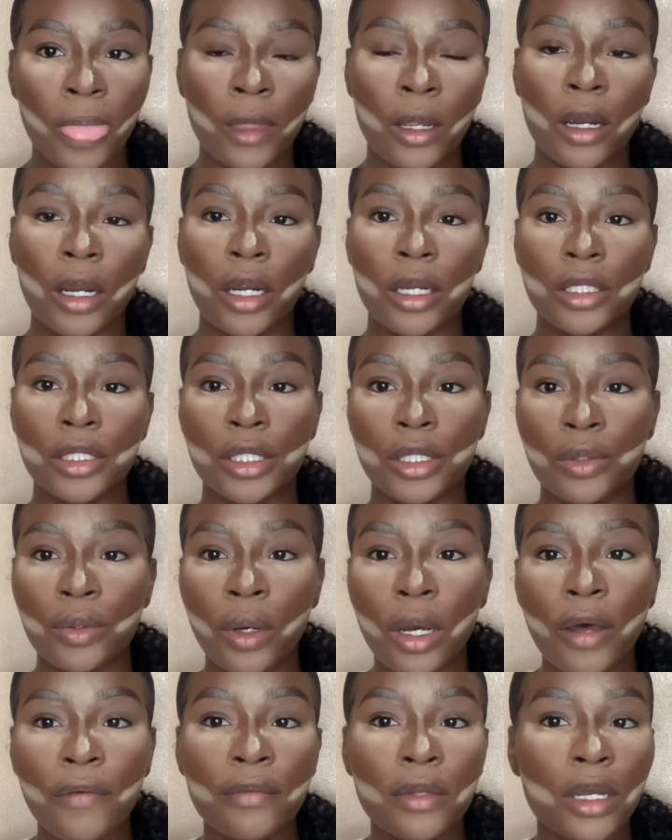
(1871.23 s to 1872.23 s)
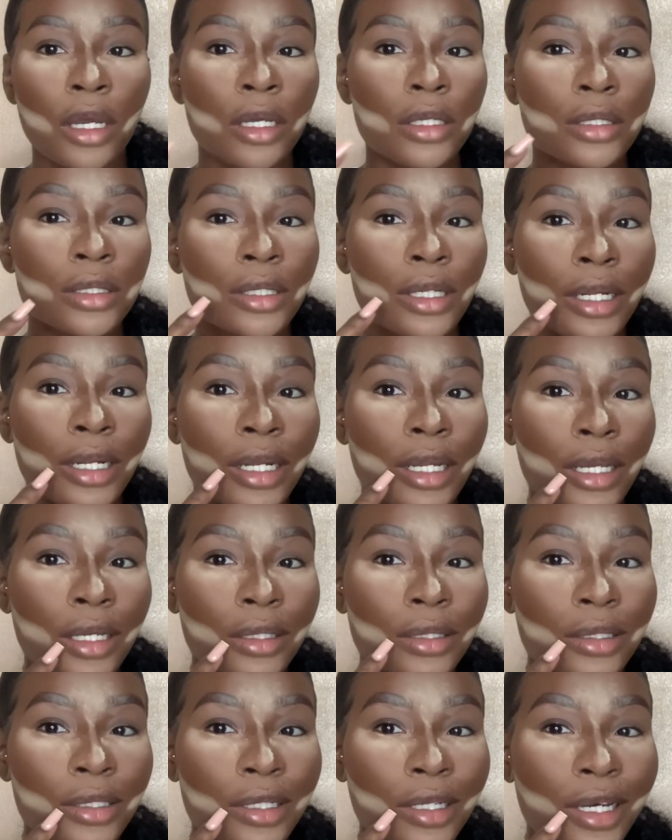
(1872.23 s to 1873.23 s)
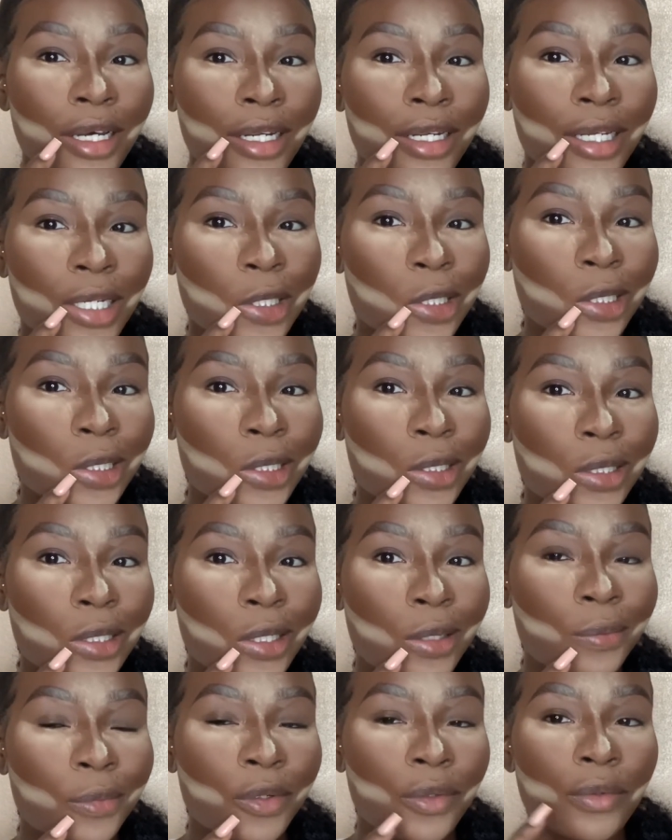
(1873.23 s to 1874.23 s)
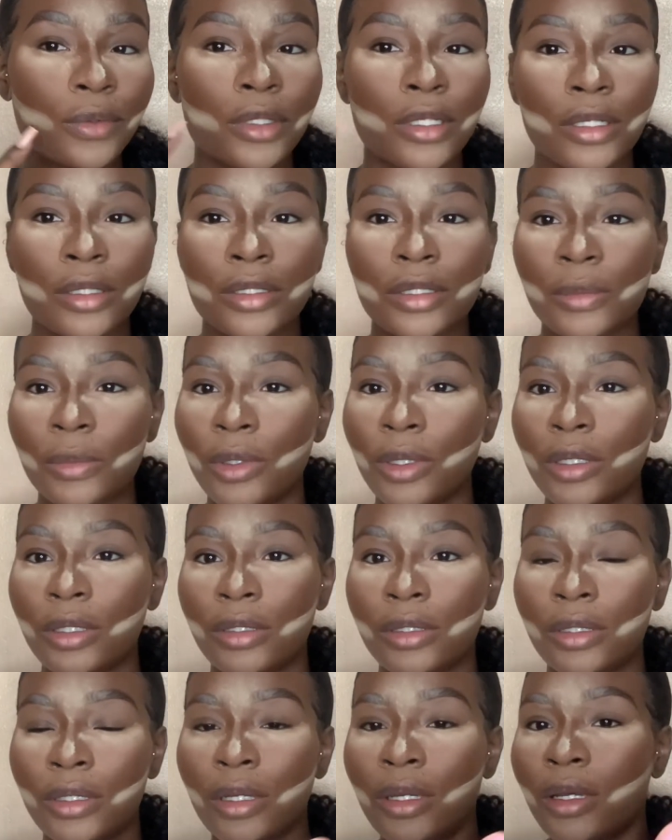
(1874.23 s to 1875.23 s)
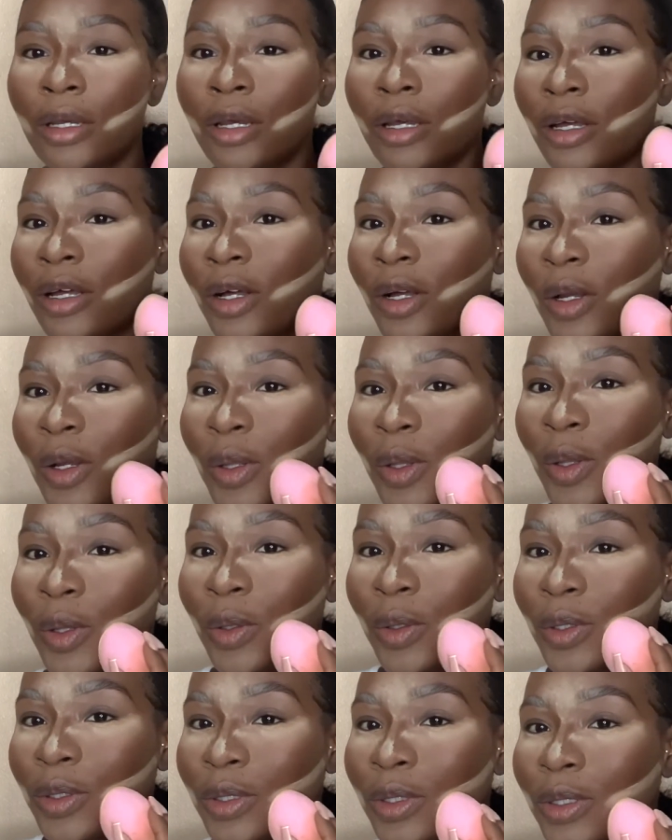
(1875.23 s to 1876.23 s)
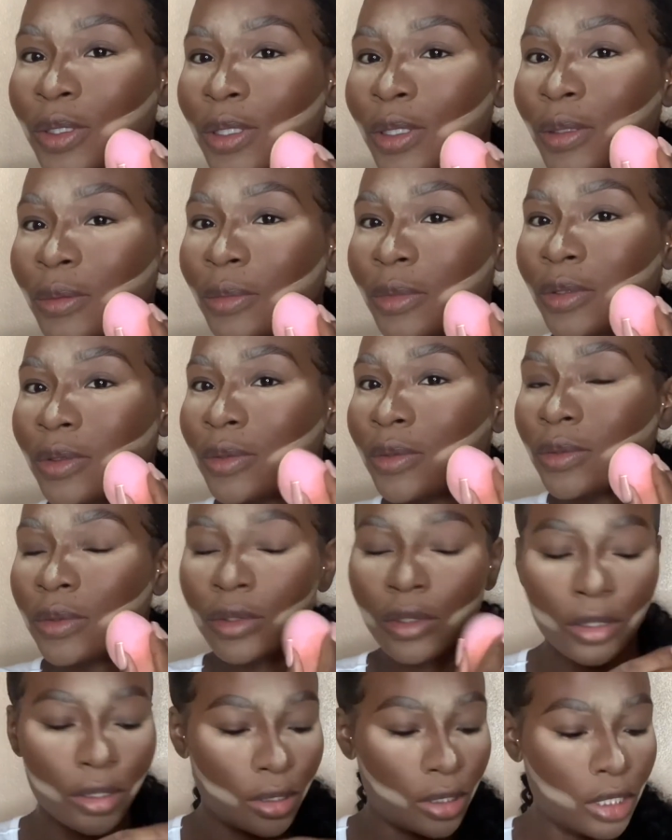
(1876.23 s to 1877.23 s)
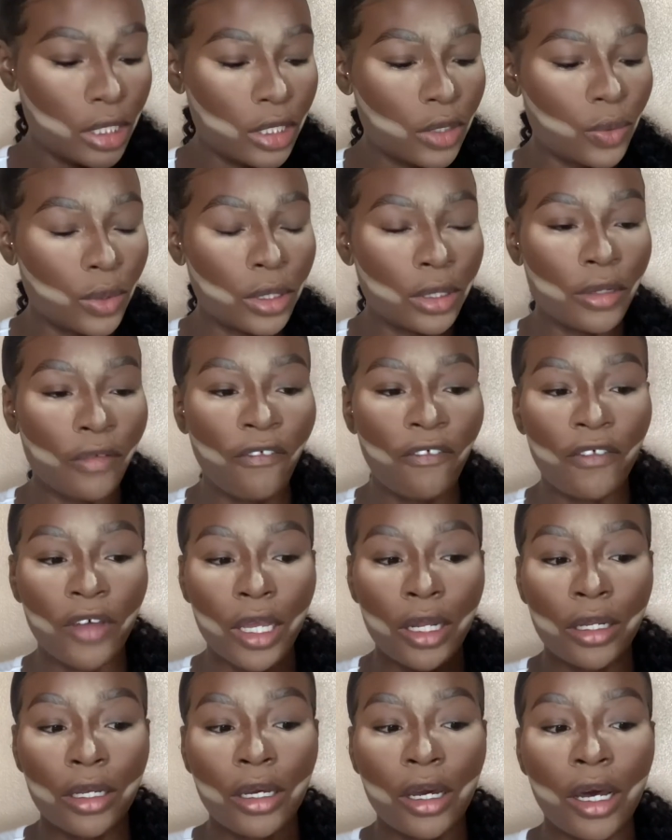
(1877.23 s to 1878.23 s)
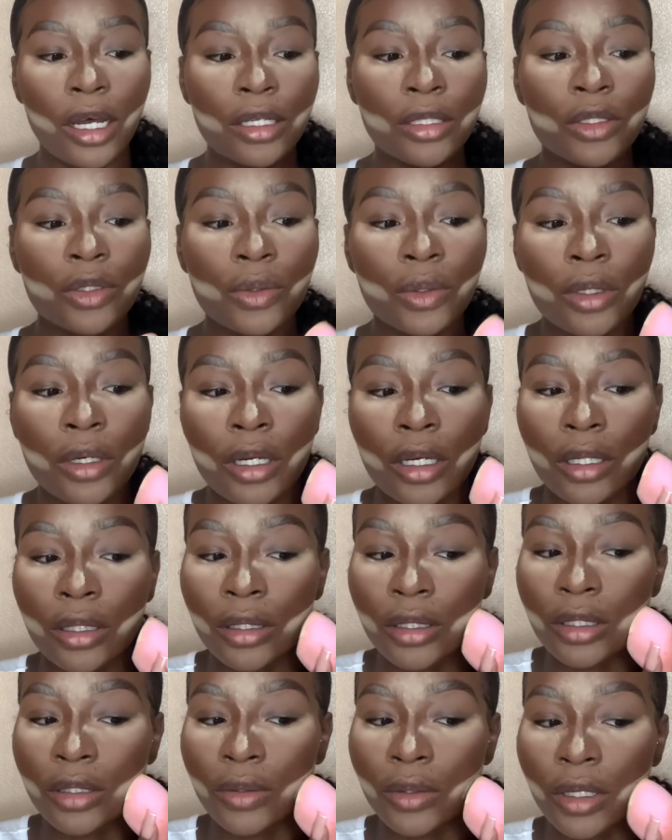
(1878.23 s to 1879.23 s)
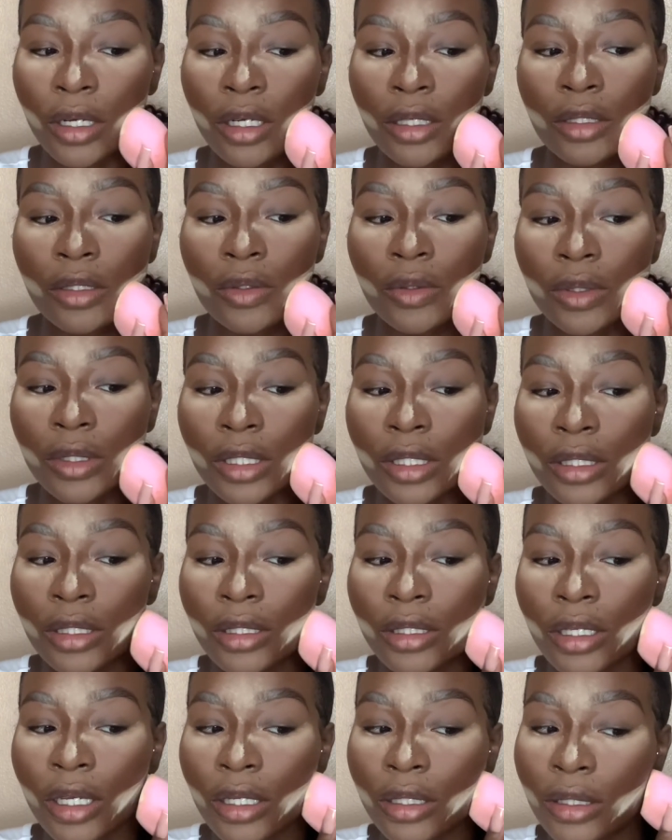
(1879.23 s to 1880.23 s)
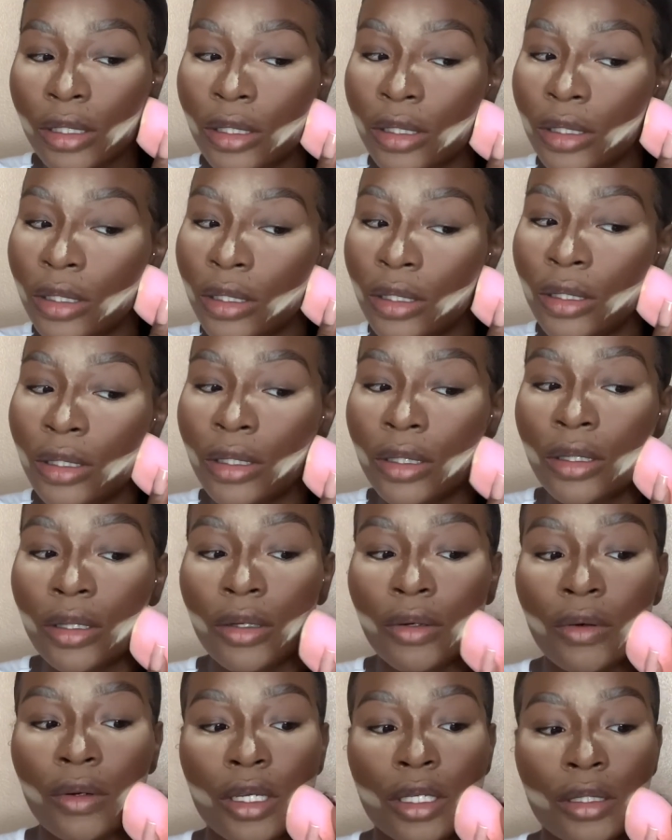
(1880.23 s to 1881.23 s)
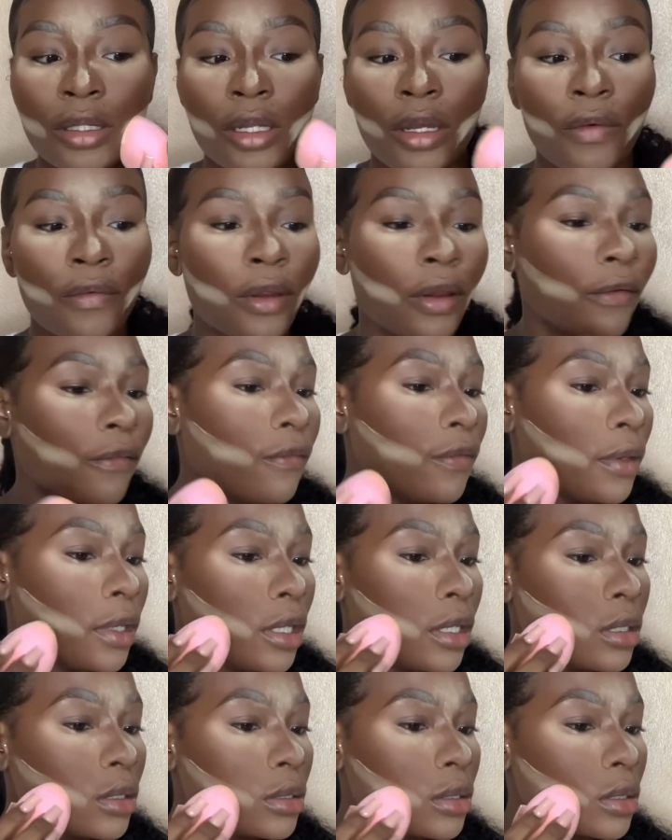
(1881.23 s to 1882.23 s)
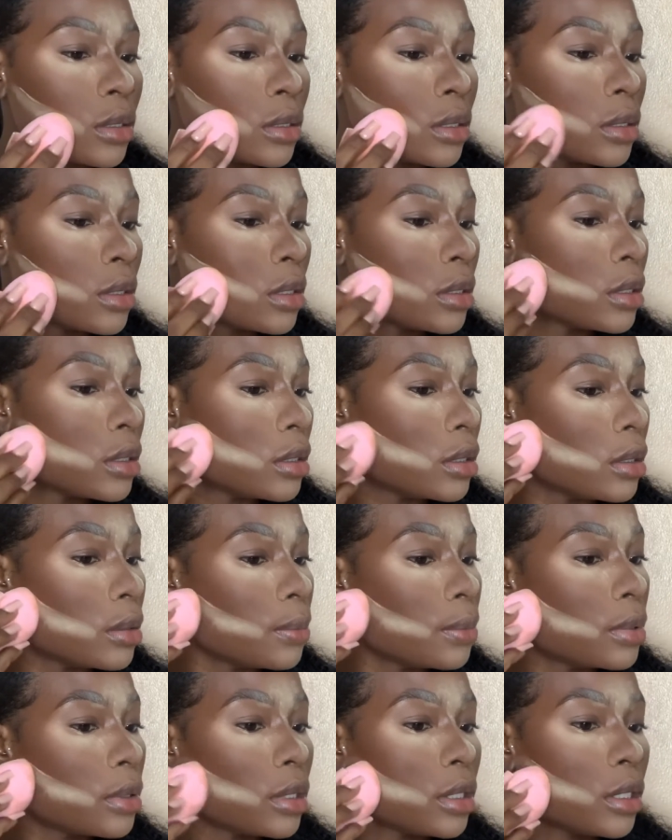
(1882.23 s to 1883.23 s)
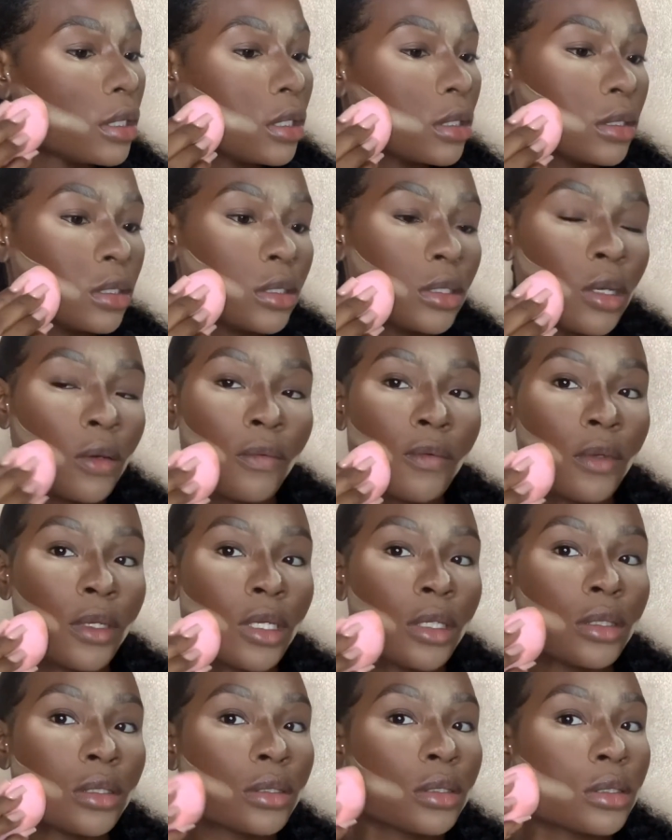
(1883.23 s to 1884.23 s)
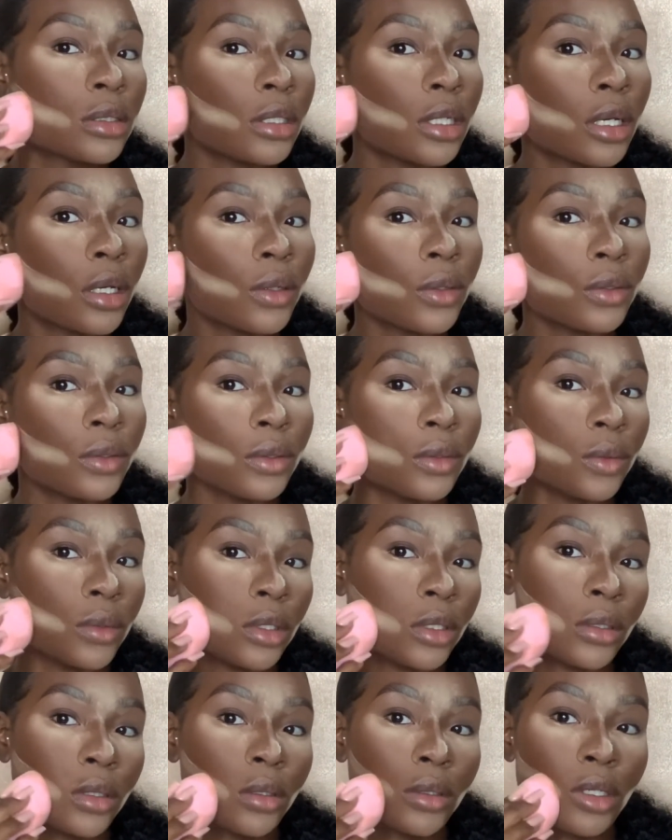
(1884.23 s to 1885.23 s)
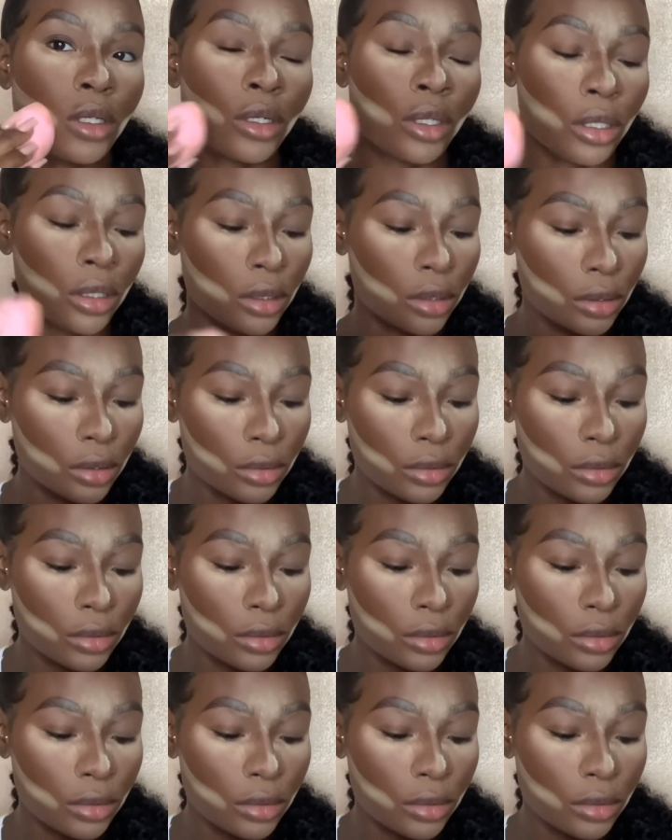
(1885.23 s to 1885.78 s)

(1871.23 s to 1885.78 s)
Alright, you don't have the connected to your mouth, you just bring it close to your mouth. This will define your contour, and this will also set the rest of your face in place. Your face not go nowhere, girl.